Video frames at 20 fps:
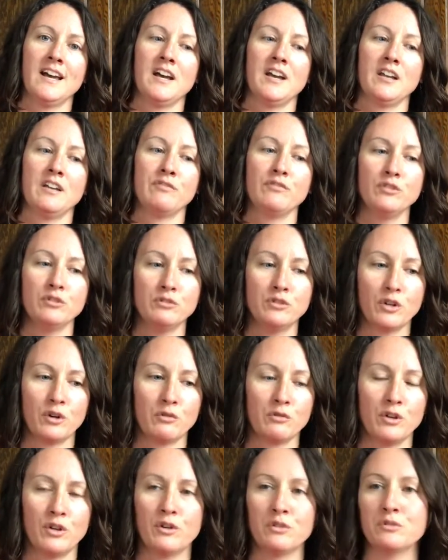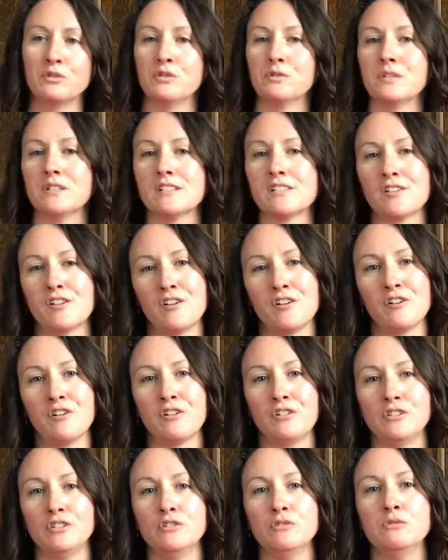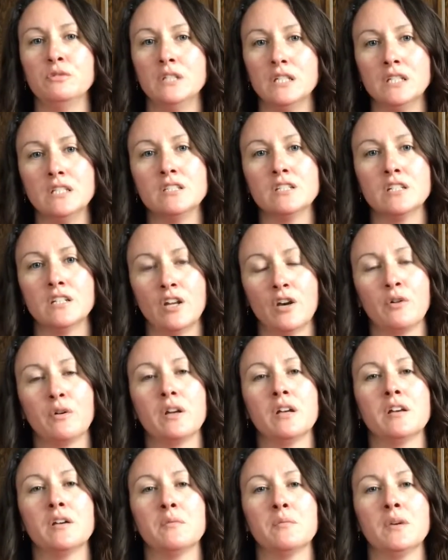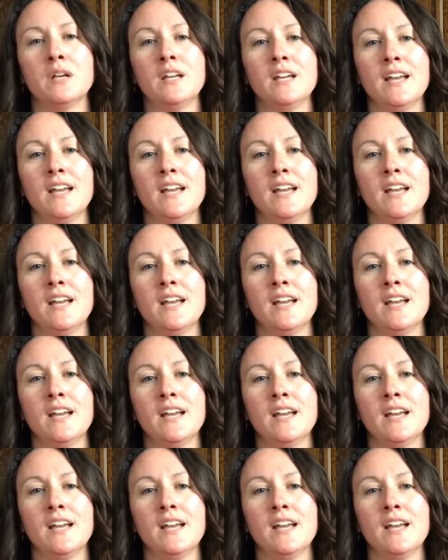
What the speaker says: If you don't know Lewis Hall, you need to know him.